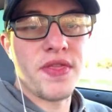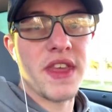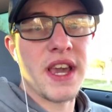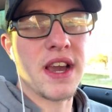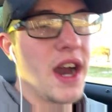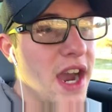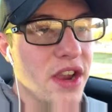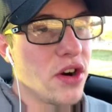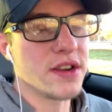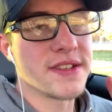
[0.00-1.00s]
thing I
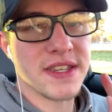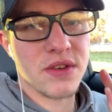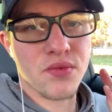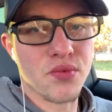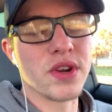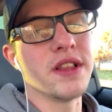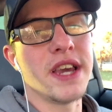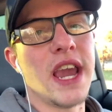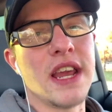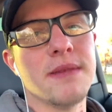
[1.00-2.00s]
honestly really
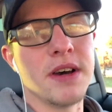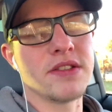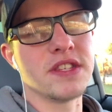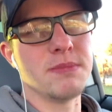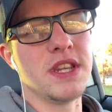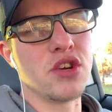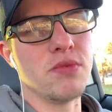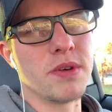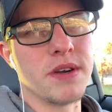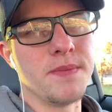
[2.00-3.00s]
hate about this Mini
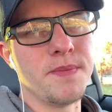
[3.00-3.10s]
Cooper.